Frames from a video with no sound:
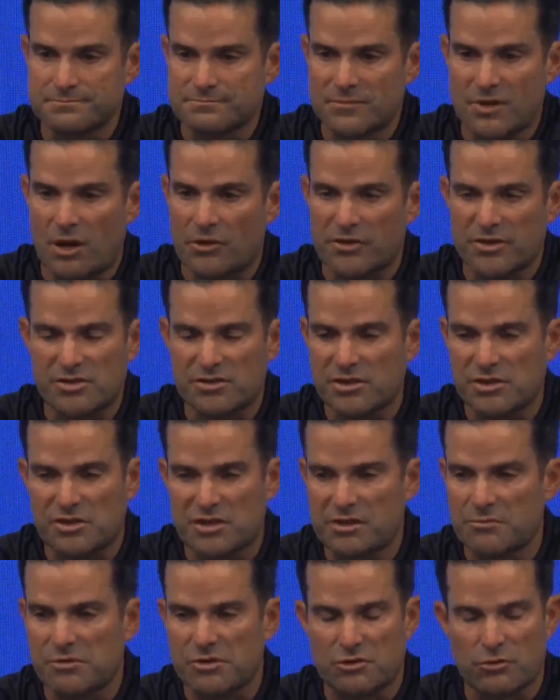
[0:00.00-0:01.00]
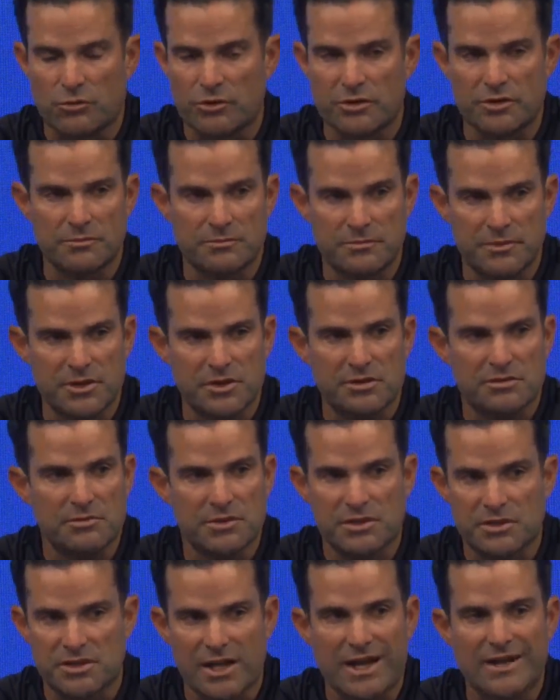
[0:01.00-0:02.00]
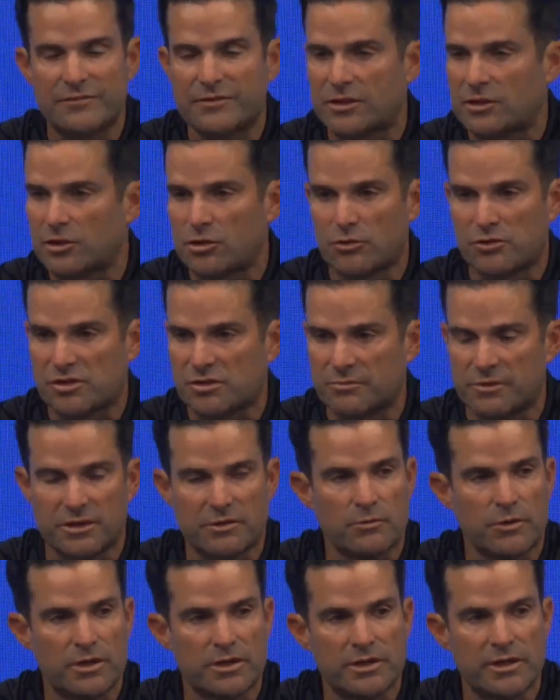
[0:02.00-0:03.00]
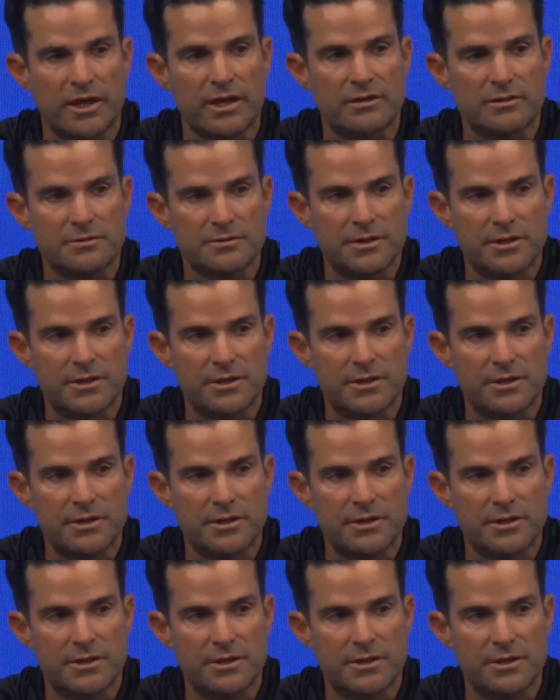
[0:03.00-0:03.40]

This team's story is not even close to being written yet,